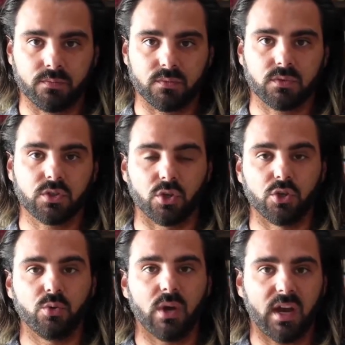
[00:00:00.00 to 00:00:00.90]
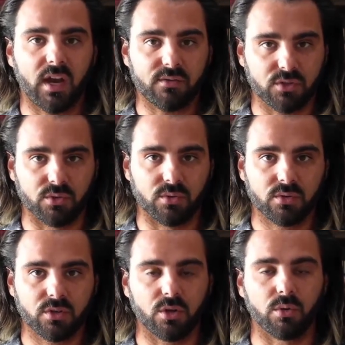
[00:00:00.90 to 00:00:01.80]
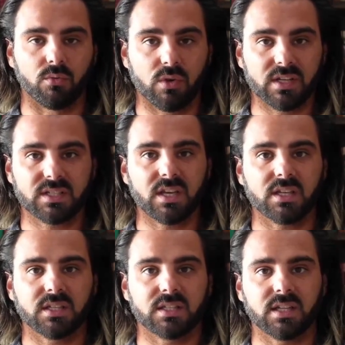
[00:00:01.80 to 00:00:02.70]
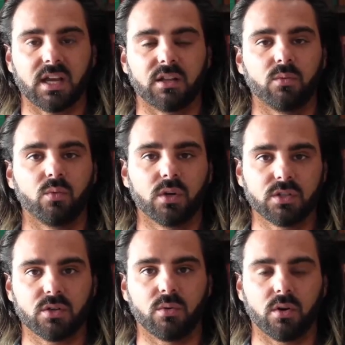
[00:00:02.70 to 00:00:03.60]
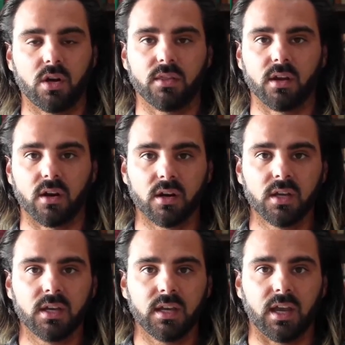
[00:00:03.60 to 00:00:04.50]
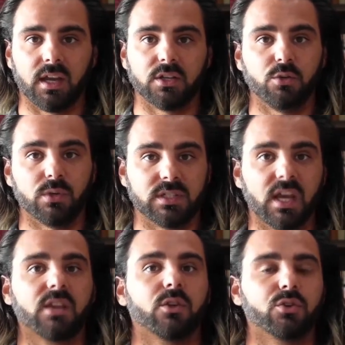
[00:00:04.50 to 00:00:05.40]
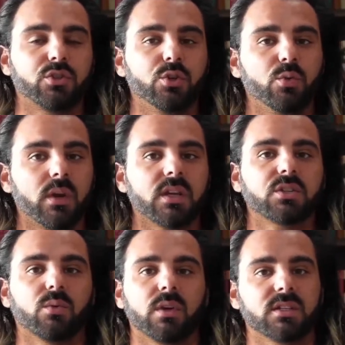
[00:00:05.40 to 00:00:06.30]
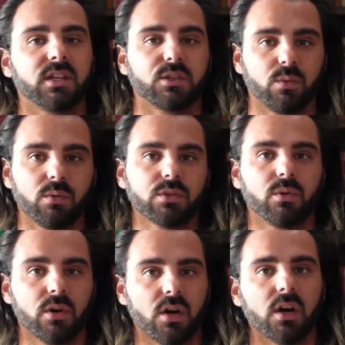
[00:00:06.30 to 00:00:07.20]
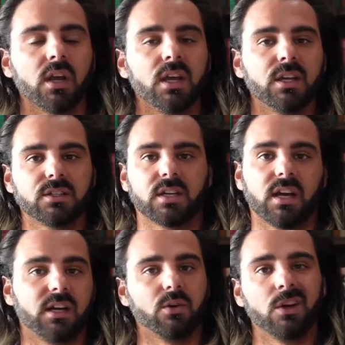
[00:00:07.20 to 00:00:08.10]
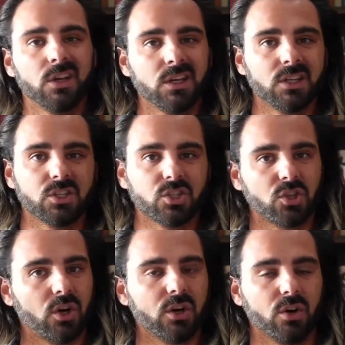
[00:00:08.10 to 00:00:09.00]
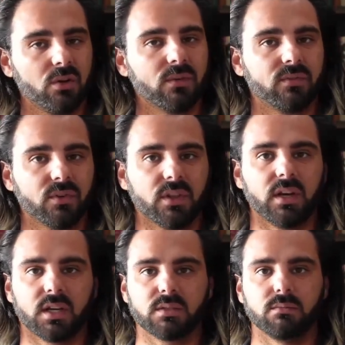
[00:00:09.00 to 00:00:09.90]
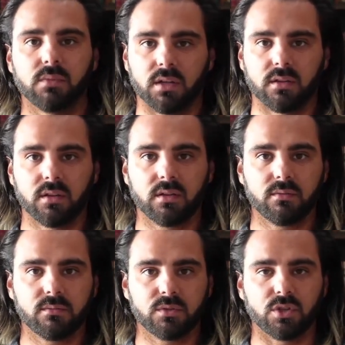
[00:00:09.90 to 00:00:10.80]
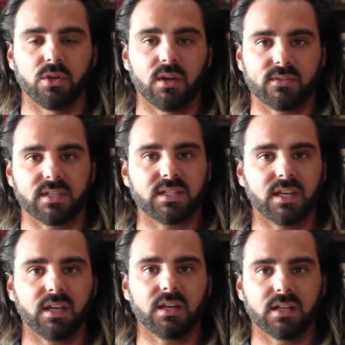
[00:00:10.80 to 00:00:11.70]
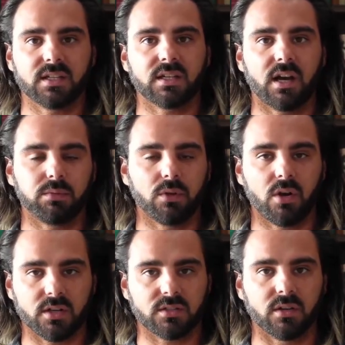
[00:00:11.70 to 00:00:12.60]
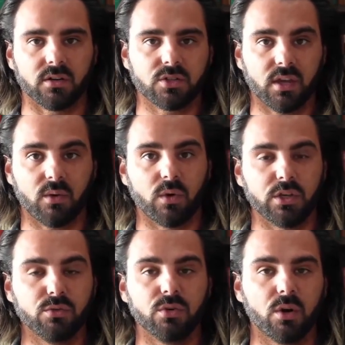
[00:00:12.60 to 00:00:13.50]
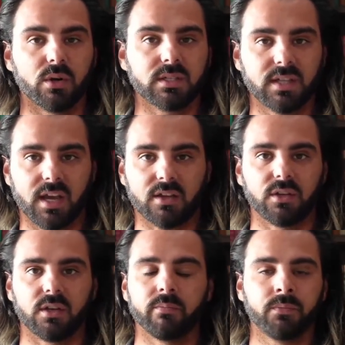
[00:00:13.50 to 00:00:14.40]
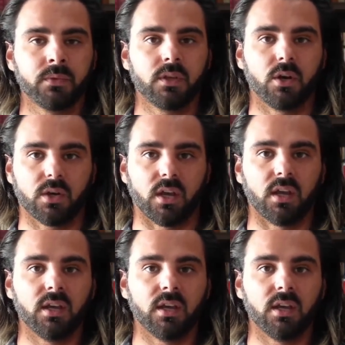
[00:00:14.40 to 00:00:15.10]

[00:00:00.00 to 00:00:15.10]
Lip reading: So you have to go and reassess exactly what is going on there. And you would take those 2 weeks to reassess what was going on to kind of start it over for the next month. So you have to set a stop loss there. So that way you know exactly, okay,